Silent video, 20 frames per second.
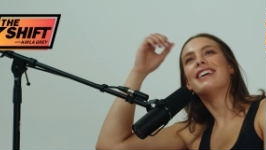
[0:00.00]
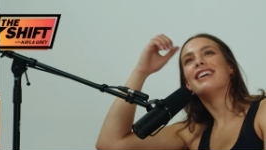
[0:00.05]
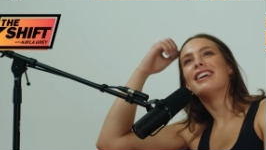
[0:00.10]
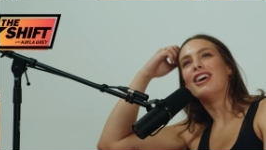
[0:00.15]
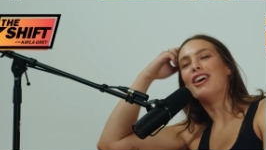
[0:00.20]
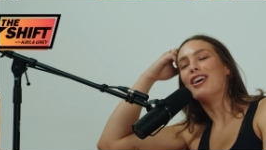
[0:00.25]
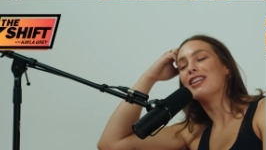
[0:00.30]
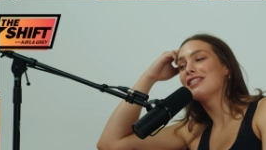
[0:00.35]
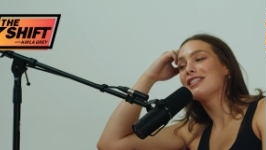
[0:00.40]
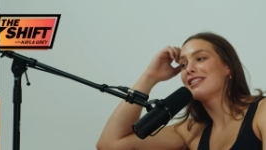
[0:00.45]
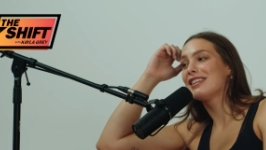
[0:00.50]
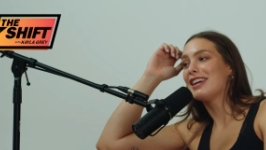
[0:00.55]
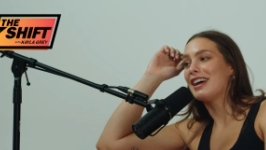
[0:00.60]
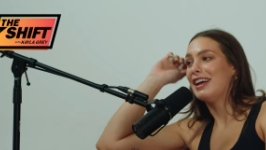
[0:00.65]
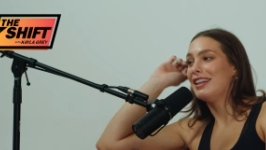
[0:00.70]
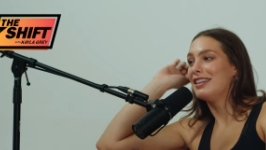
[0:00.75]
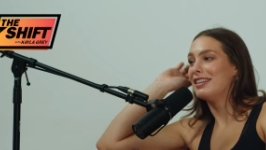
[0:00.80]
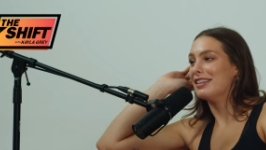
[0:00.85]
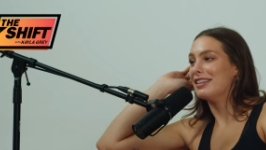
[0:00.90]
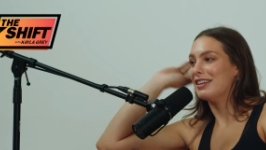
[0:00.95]
Honestly, I
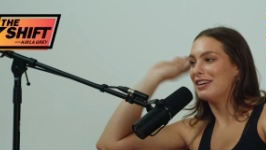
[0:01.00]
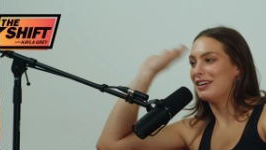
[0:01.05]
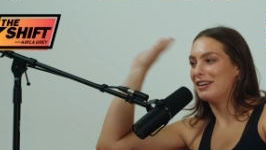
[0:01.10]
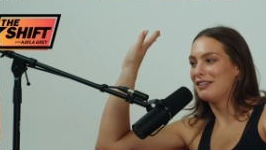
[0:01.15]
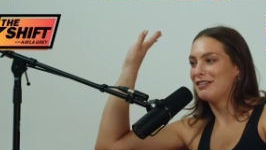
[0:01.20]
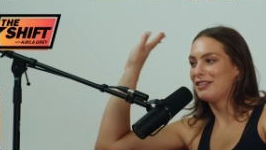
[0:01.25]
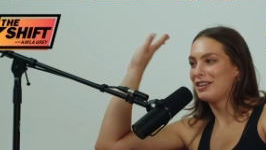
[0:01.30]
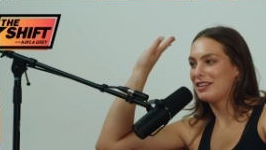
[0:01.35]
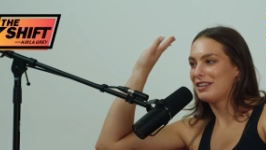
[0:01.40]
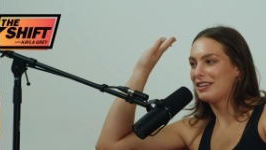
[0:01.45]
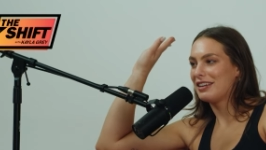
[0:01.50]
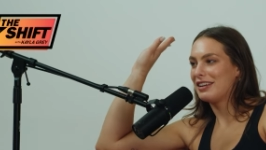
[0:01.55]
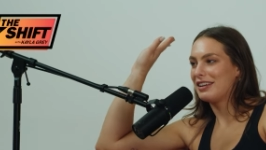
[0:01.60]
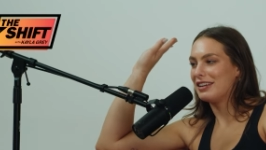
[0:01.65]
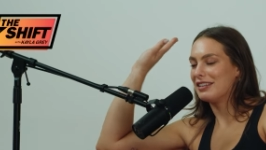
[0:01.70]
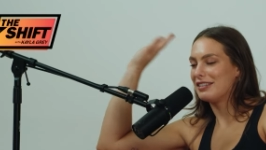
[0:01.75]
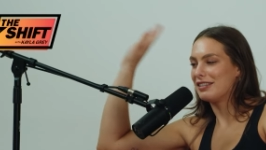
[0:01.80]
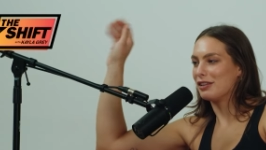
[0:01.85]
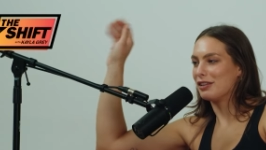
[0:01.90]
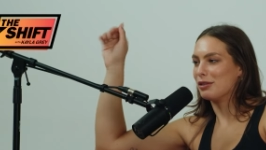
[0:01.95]
love a single